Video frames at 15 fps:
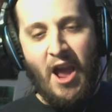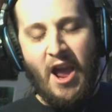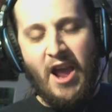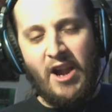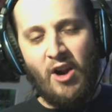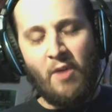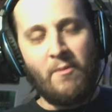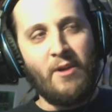it
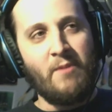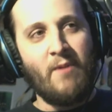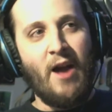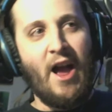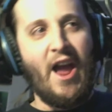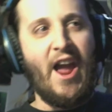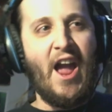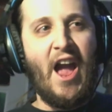opened
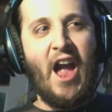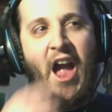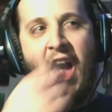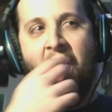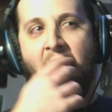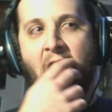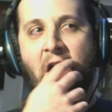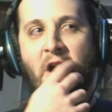my uh,
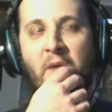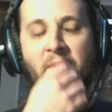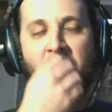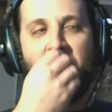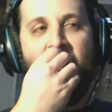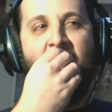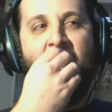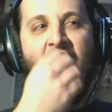it opened
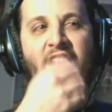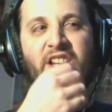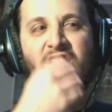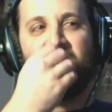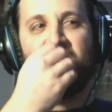my eyes a little